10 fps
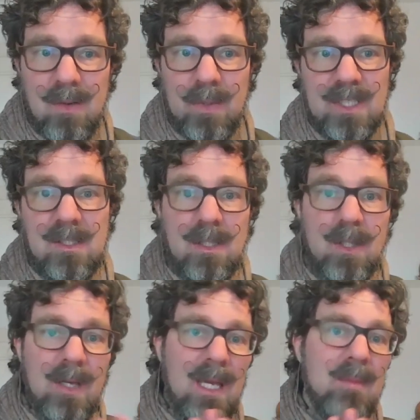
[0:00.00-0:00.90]
which is
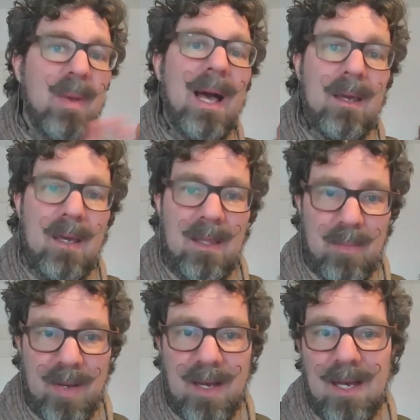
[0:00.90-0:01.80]
looking back in the
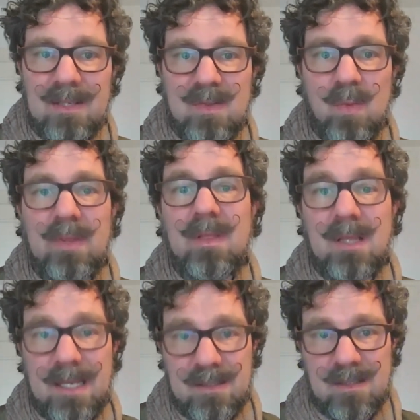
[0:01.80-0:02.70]
past with the
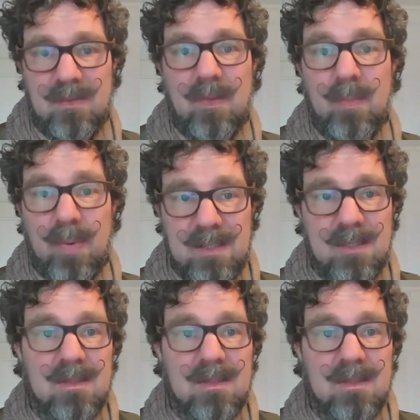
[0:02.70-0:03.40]
lenses of the present.